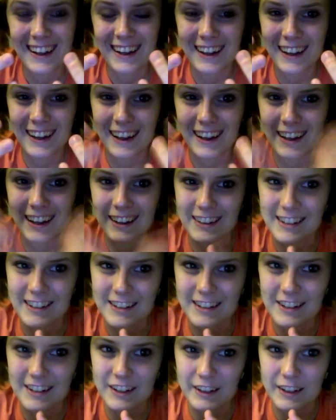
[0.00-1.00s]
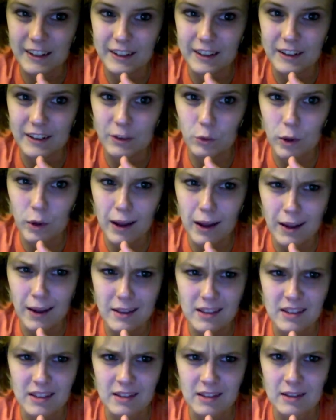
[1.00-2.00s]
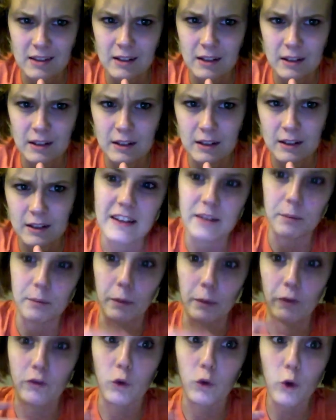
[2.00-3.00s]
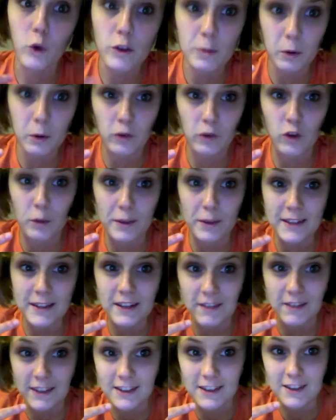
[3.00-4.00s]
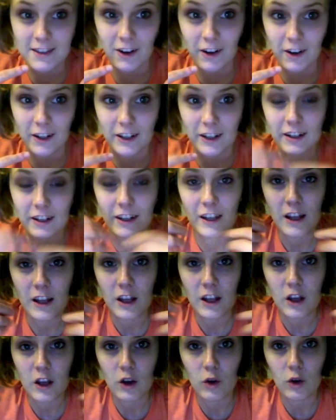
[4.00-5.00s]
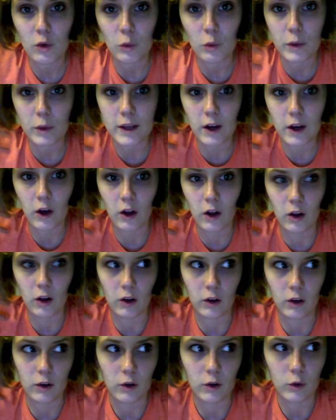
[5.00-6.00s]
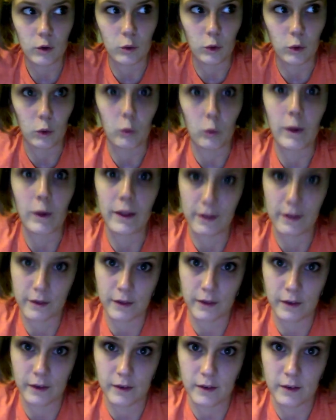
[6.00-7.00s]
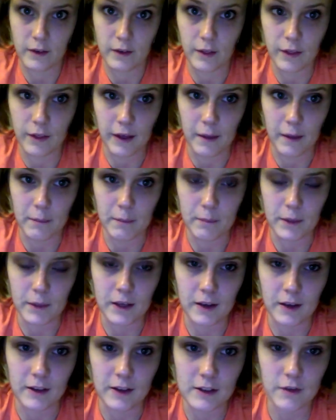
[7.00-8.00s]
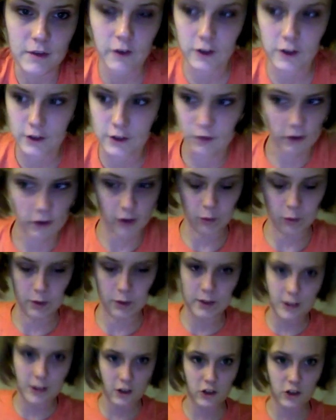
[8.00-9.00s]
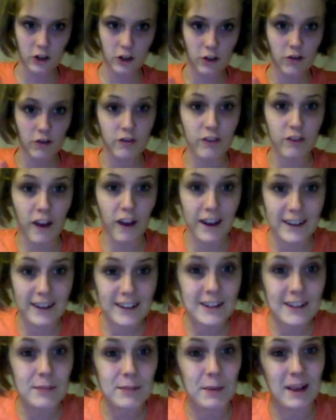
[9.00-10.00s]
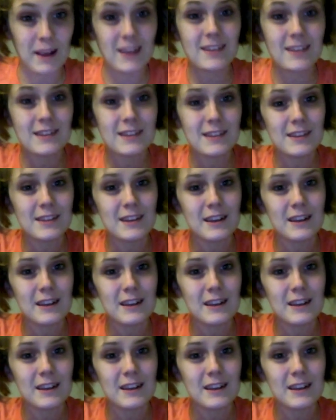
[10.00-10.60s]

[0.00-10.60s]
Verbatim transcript: and uh, rest. Before the performance even started, we all were with them because, first of all, it was such a confined space.